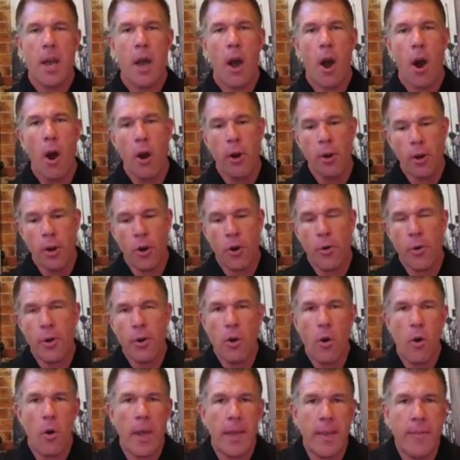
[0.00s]
Our current
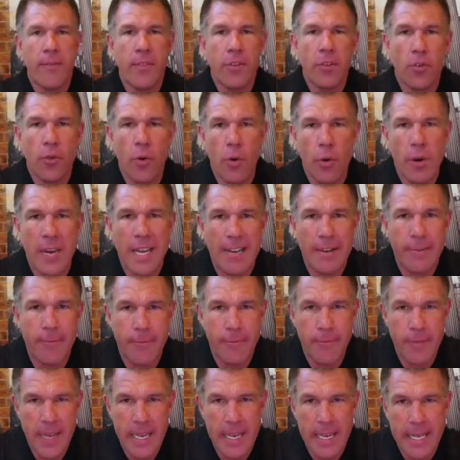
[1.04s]
inventory in
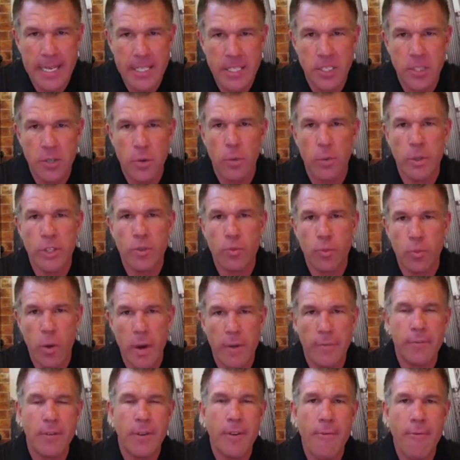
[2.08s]
Phoenix was
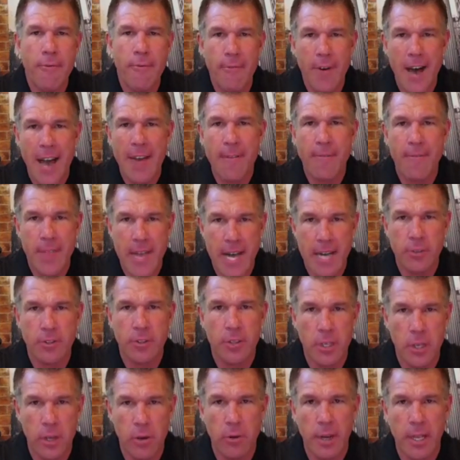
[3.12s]
roughly
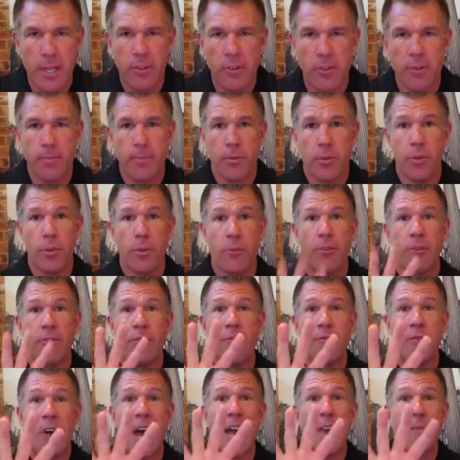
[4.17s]
5,000 units. So there's
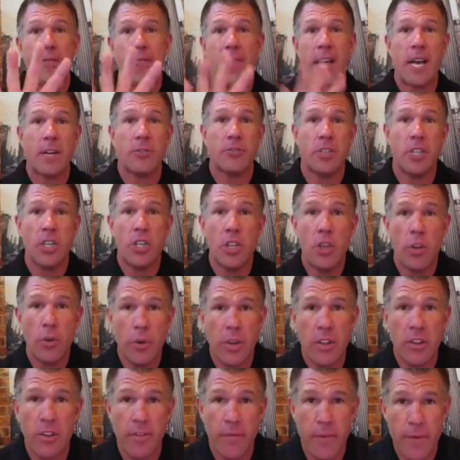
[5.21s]
5,000
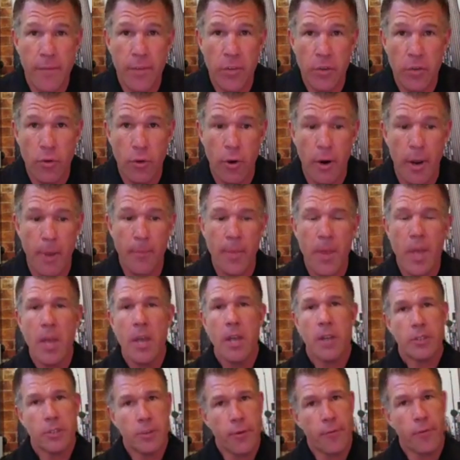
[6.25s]
units of inventory.
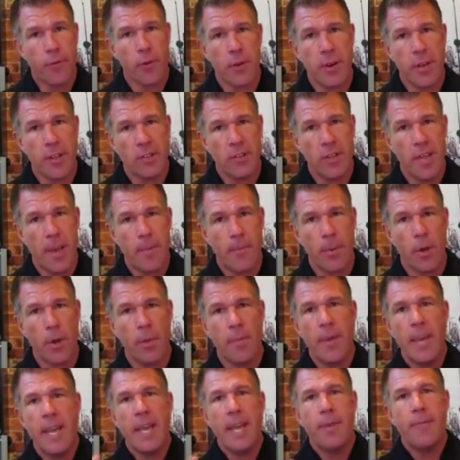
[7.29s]
So for an
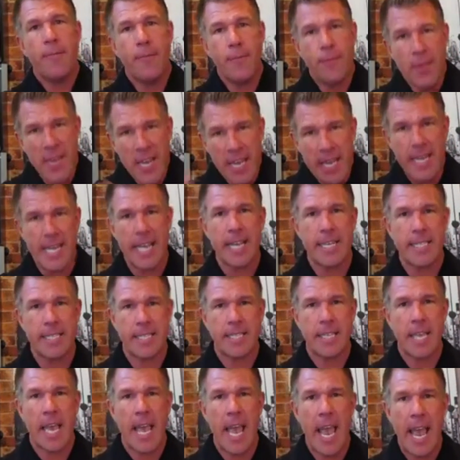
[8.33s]
example,
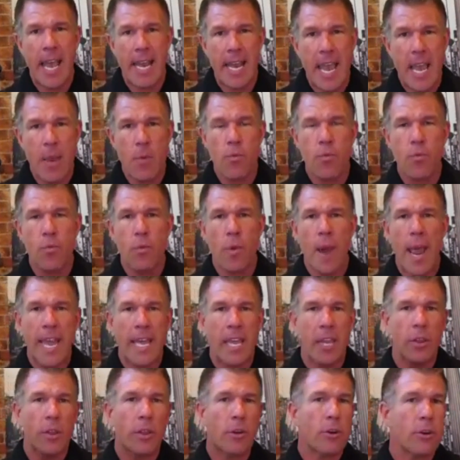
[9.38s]
Phoenix, in a
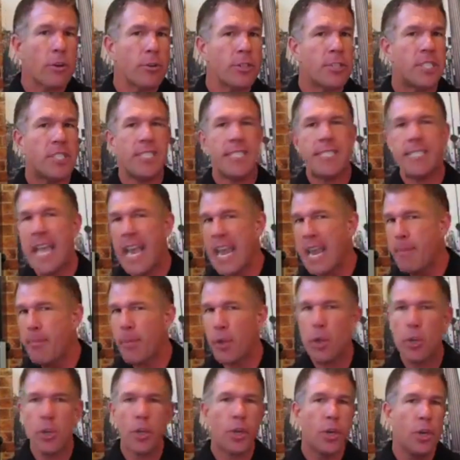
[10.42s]
regular,
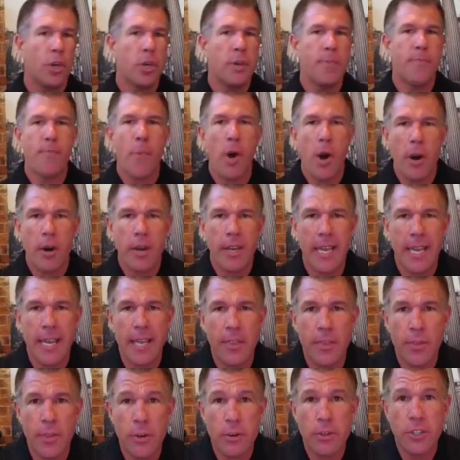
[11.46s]
stable, good market,
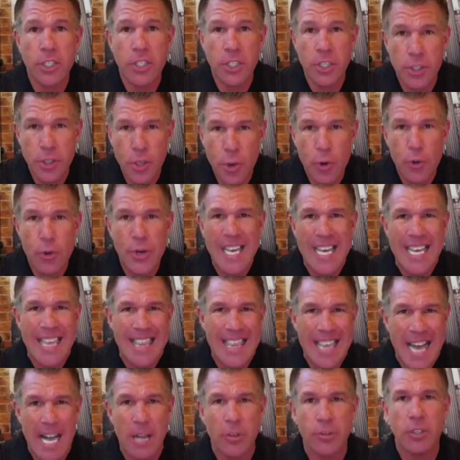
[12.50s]
there's
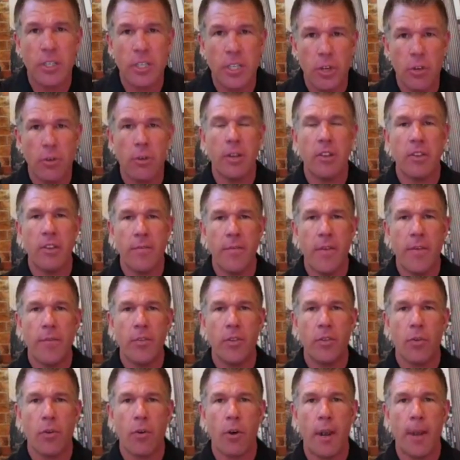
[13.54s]
30,000 units of
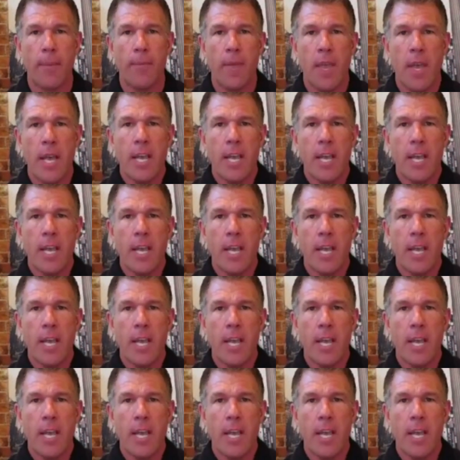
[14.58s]
inventory.